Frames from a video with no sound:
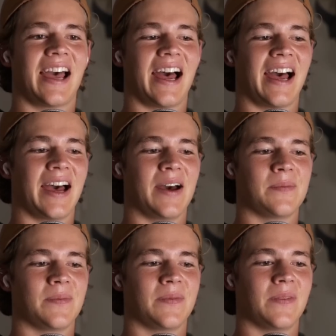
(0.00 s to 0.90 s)

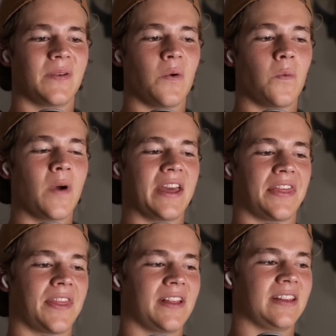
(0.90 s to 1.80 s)
um,
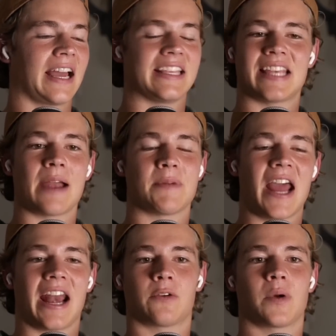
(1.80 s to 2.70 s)
with like
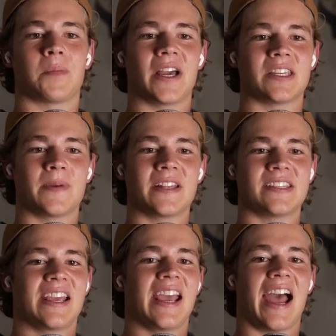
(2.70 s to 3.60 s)
cybernetic
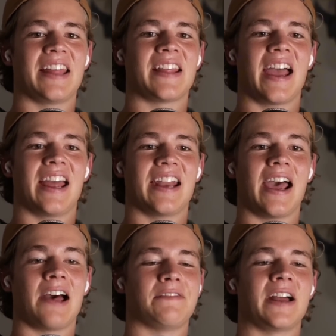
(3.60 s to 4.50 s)
replacements and then
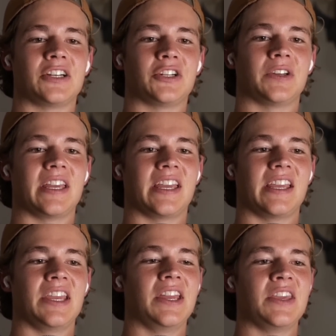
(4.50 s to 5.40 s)
eventually
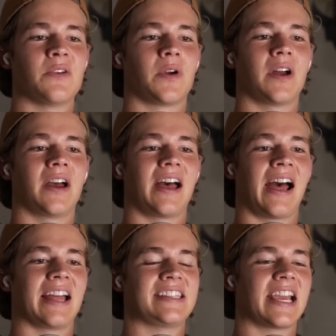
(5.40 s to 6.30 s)
you
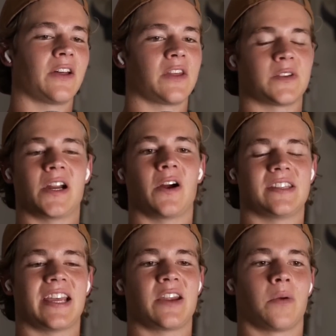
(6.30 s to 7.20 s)
take all those
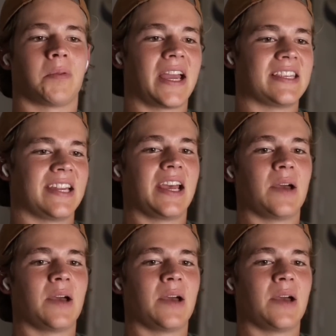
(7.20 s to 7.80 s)
neurons that you replaced,